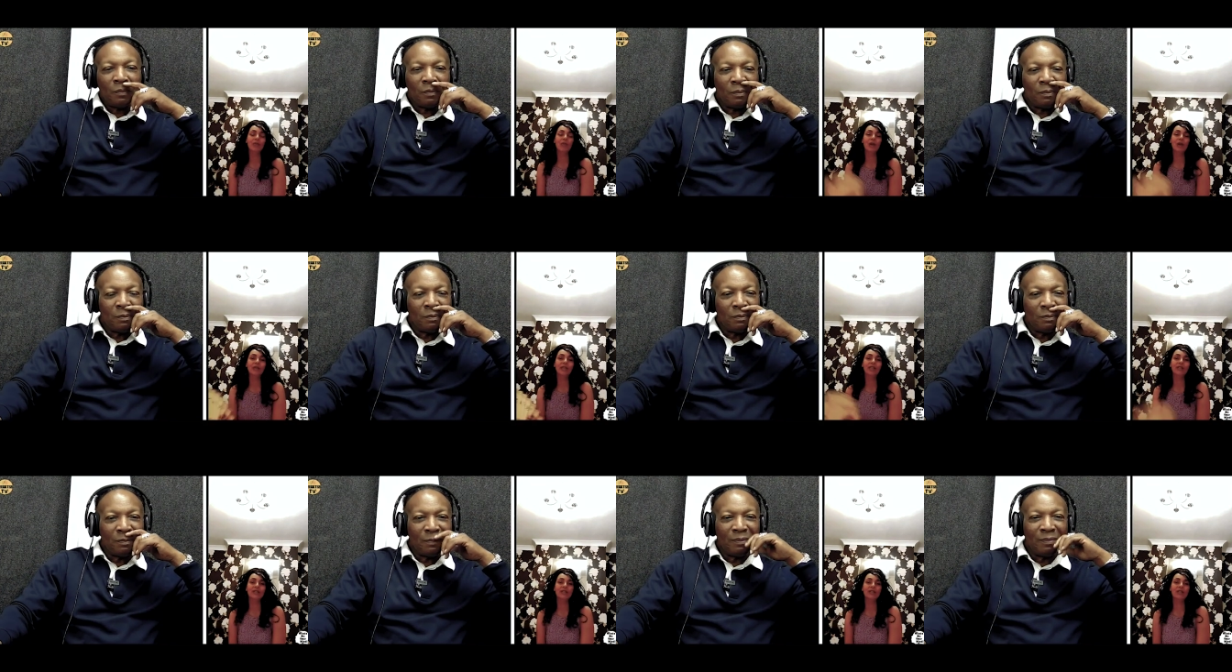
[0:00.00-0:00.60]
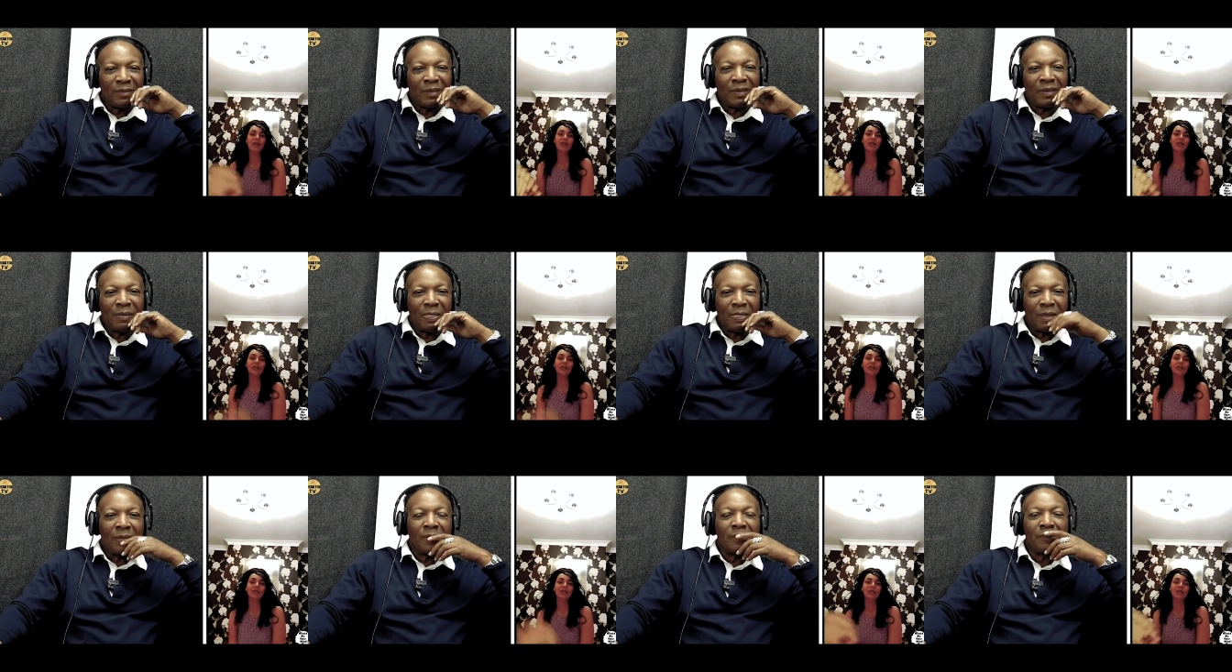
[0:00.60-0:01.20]
I wrote that
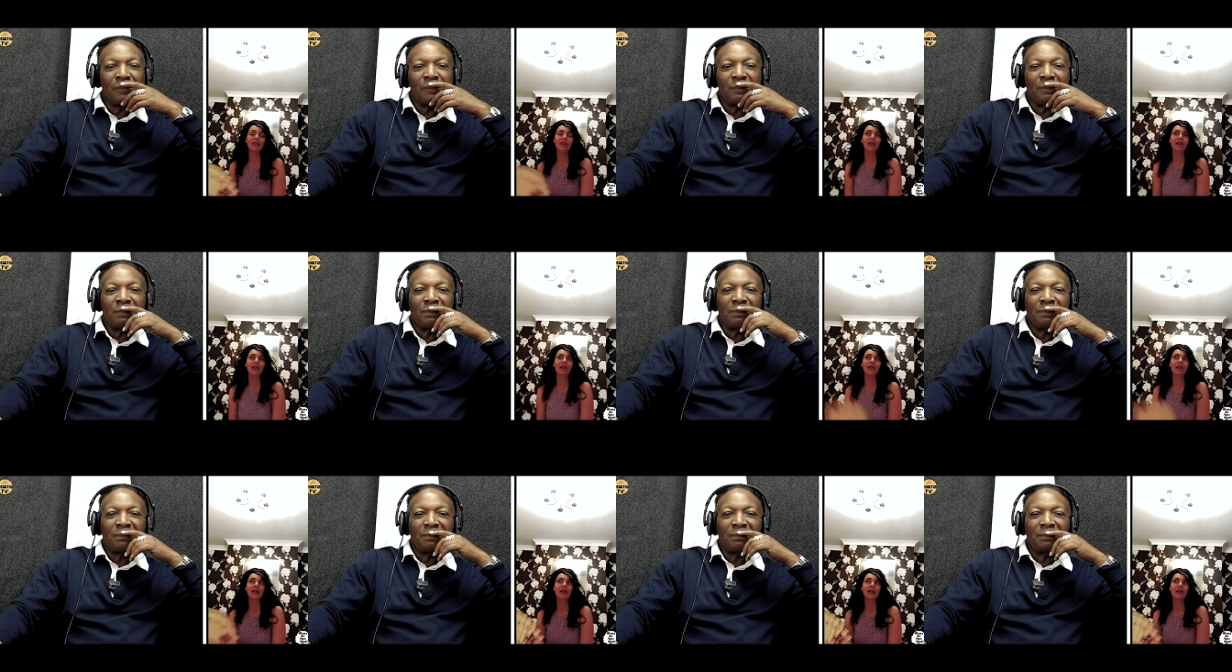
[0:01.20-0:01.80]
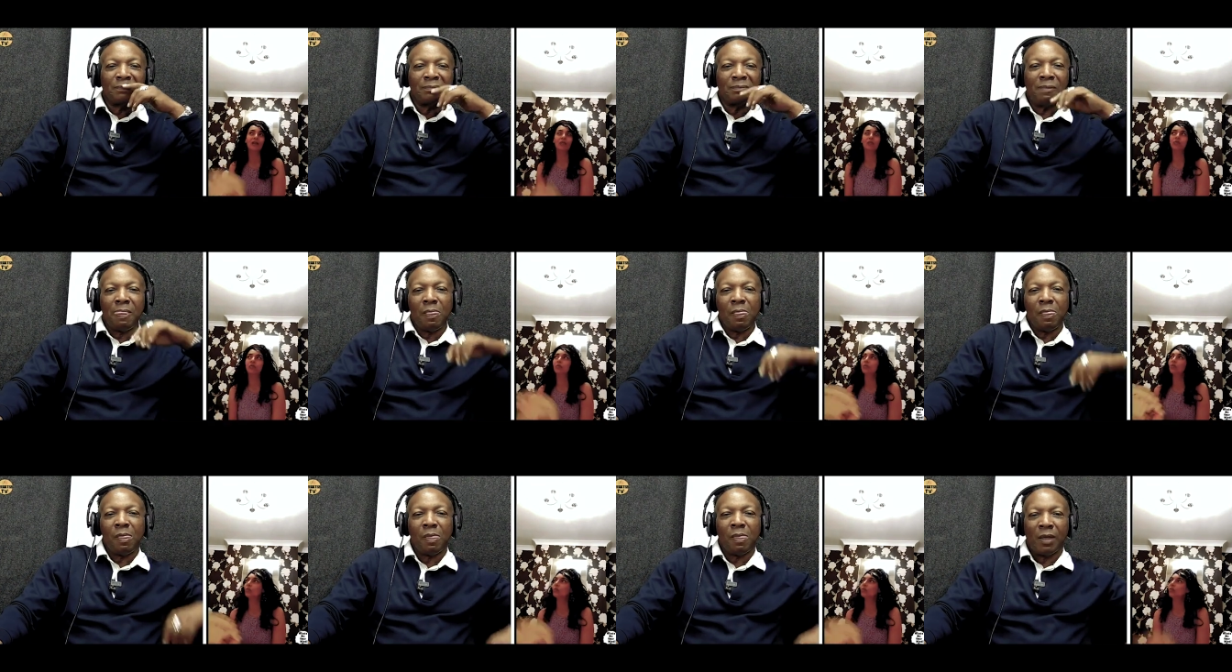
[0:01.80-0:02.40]
song, uh,
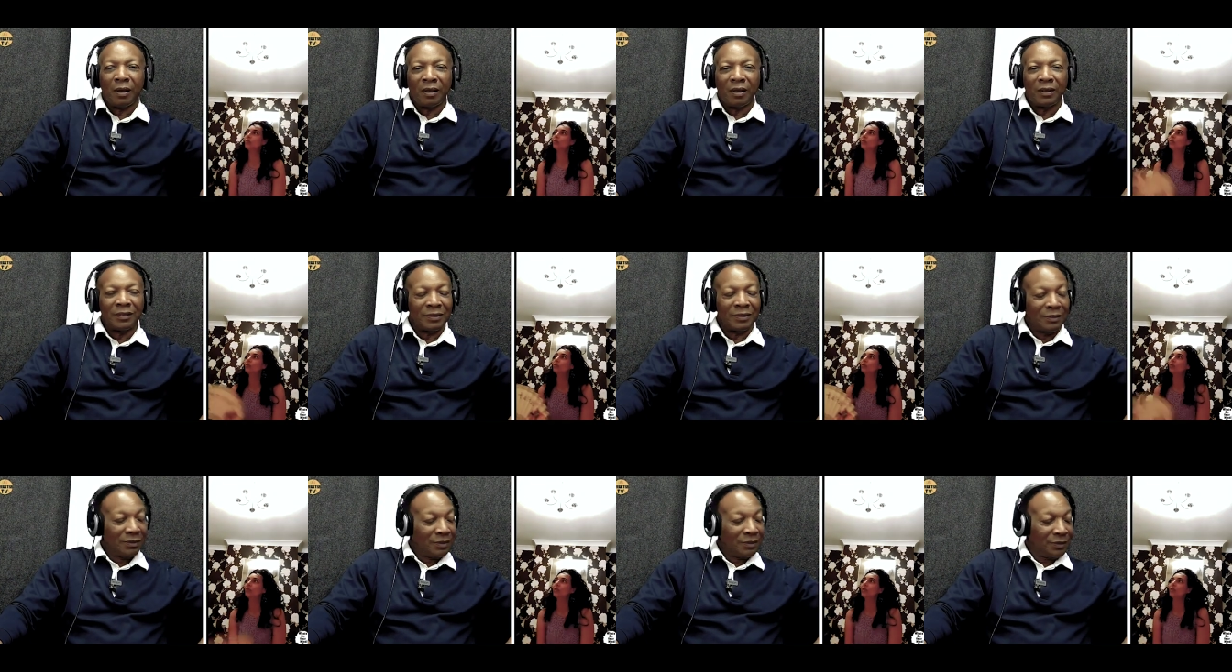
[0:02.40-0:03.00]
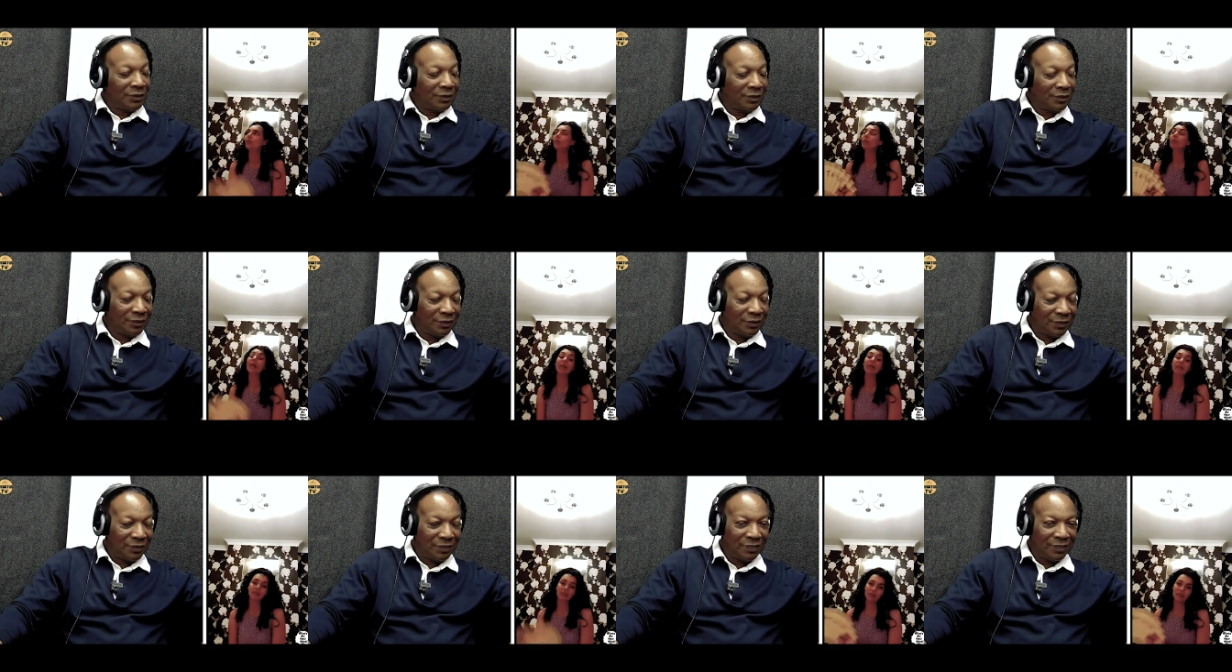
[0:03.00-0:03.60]
whew, the
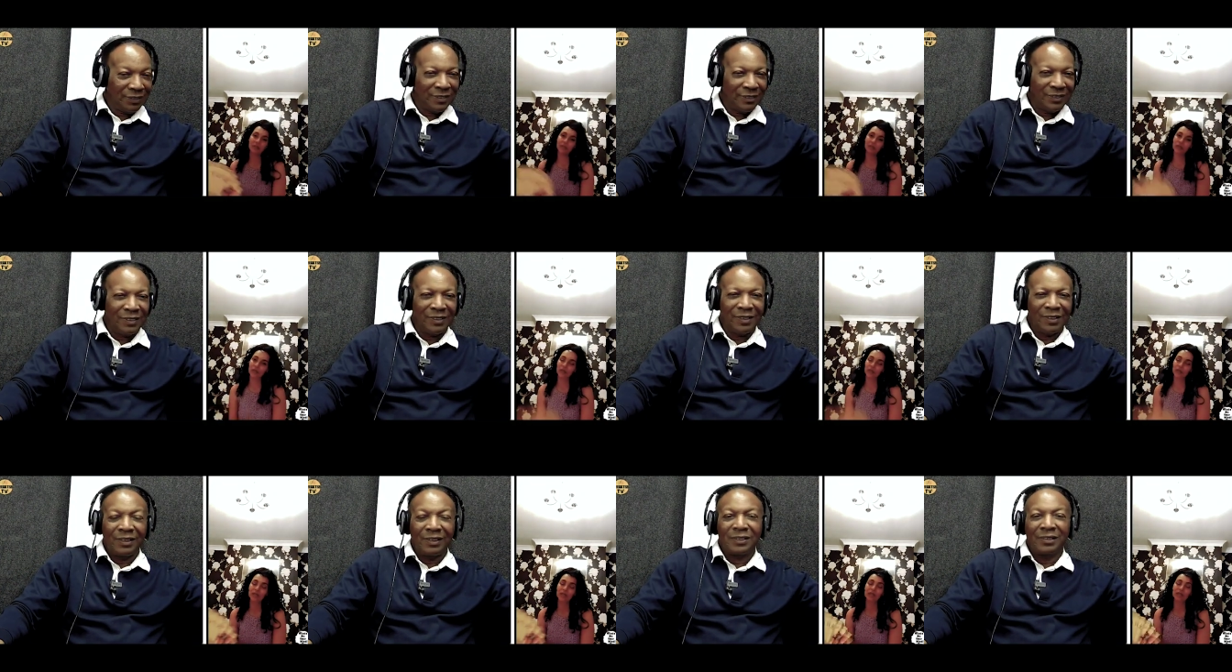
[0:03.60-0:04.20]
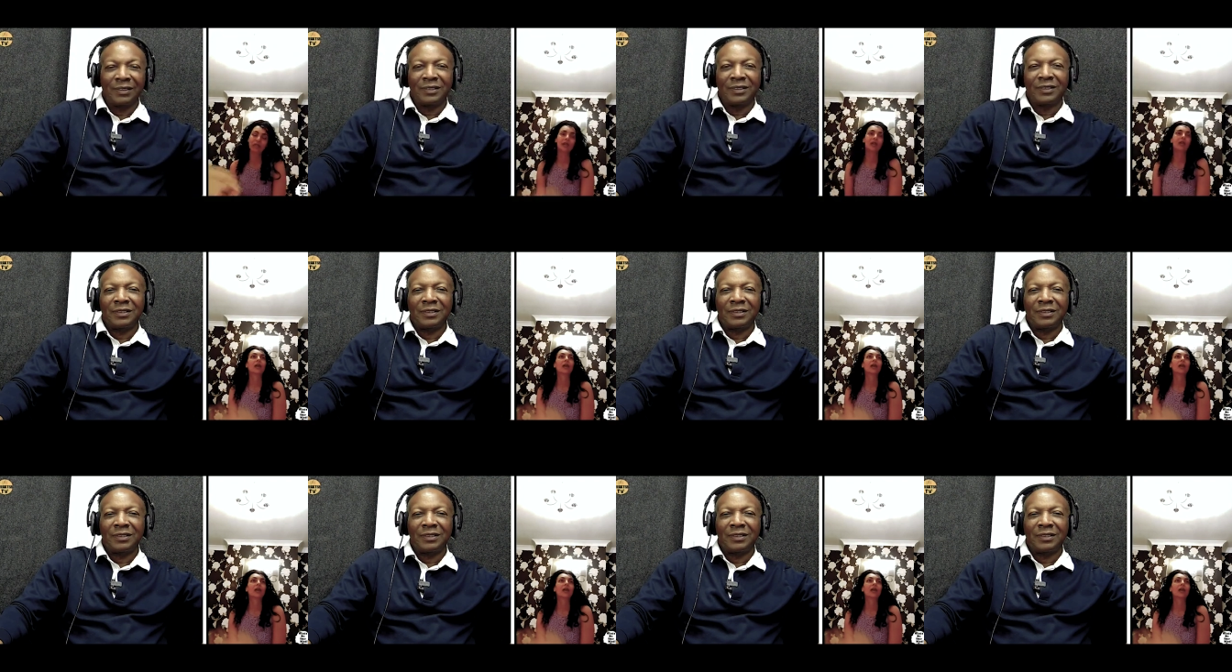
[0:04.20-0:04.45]
melody, sorry.